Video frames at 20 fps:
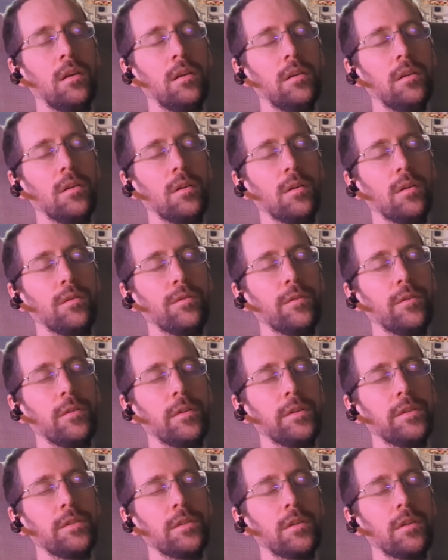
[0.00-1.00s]

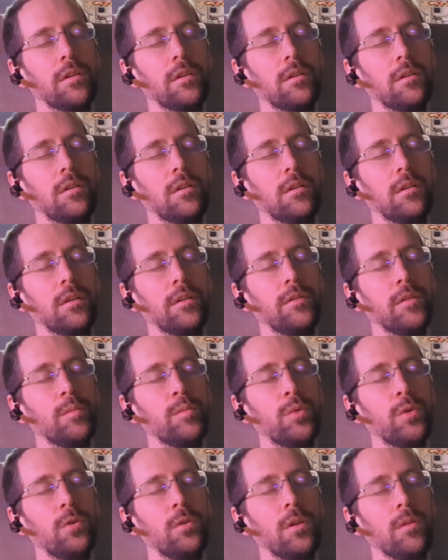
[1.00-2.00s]
If you
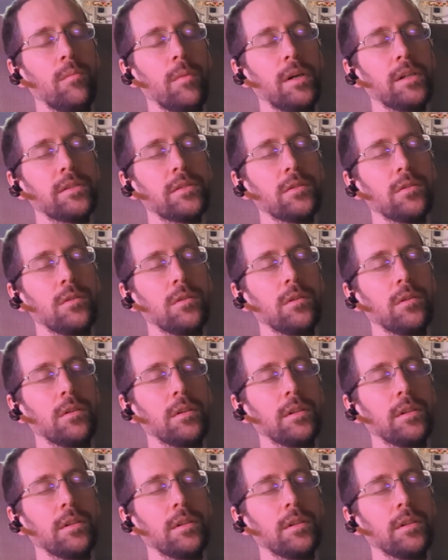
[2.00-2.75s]
pull a muscle,